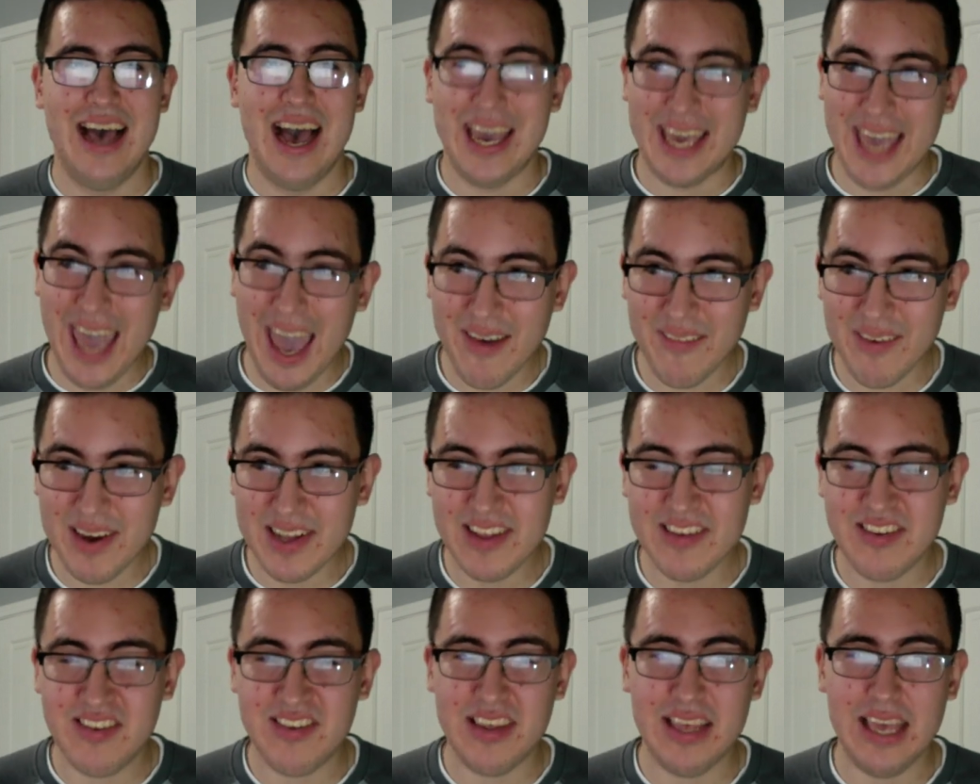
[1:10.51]
I can't wait
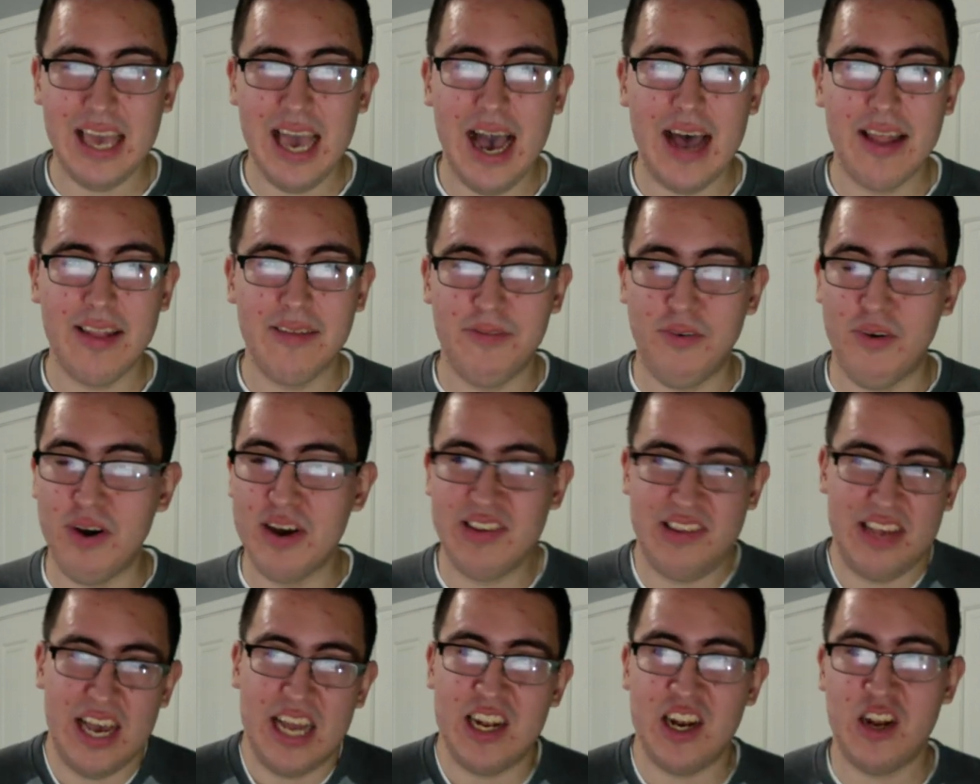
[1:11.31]
to see how the
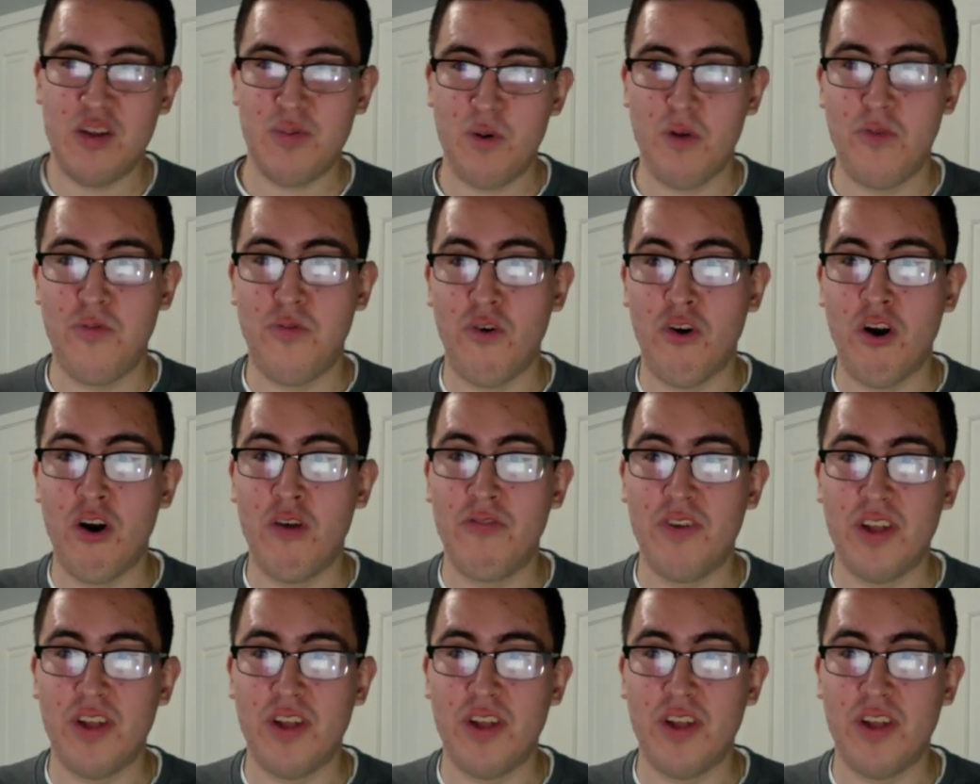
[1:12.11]
voice actors perform